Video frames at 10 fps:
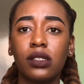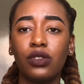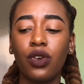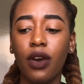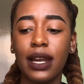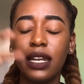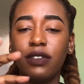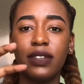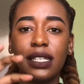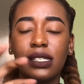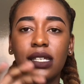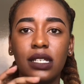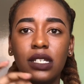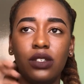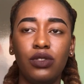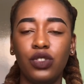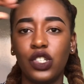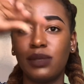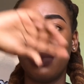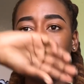you can't live in the city, you
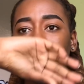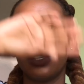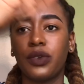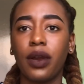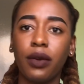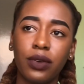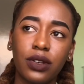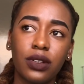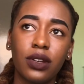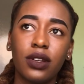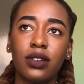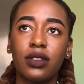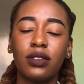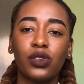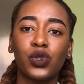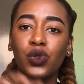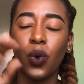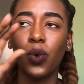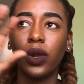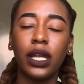just placed around
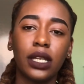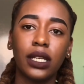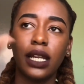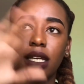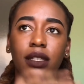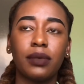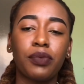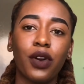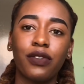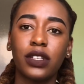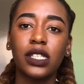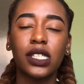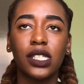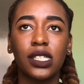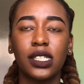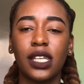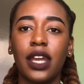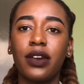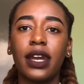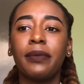Seoul and like the province
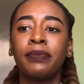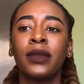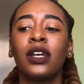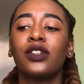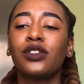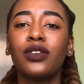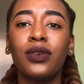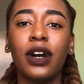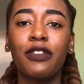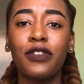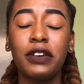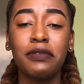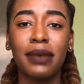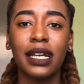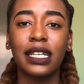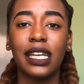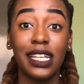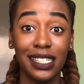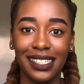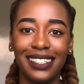area. So a friend of mine,
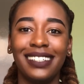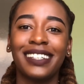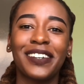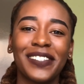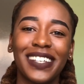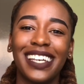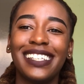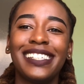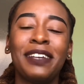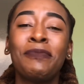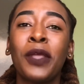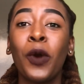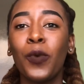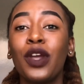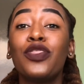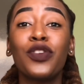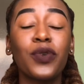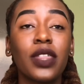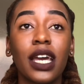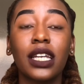Casey, shout out to Casey, went
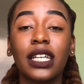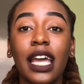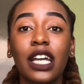through that, and